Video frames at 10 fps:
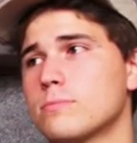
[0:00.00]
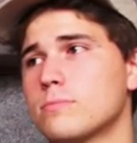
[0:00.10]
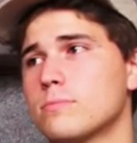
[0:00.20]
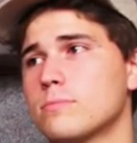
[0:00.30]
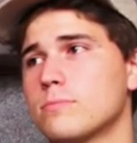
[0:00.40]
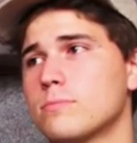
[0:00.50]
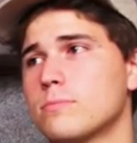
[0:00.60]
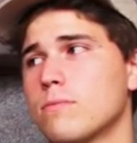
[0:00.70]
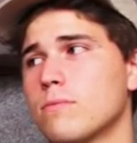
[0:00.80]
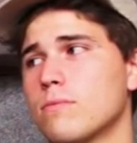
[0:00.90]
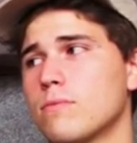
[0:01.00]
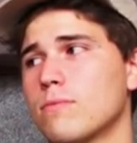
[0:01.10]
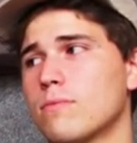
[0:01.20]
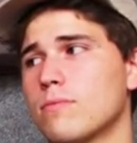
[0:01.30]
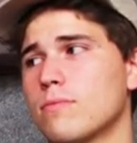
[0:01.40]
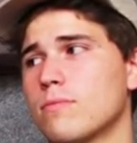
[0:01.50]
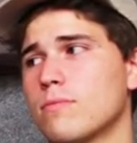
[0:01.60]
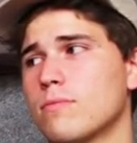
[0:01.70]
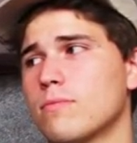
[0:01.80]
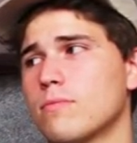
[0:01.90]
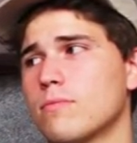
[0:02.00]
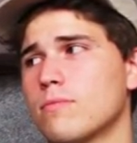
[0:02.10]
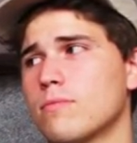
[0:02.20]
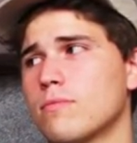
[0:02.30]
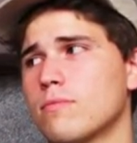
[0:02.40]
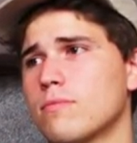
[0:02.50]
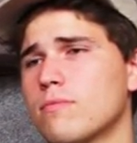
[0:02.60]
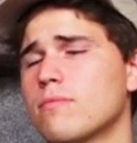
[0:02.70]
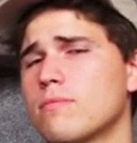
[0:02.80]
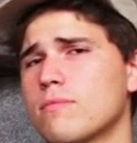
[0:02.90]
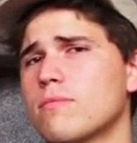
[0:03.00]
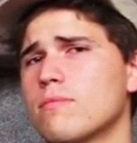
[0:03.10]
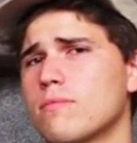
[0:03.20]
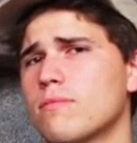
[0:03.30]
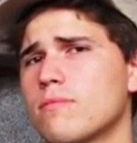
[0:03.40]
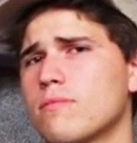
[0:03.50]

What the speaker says: No words are spoken by the person on screen.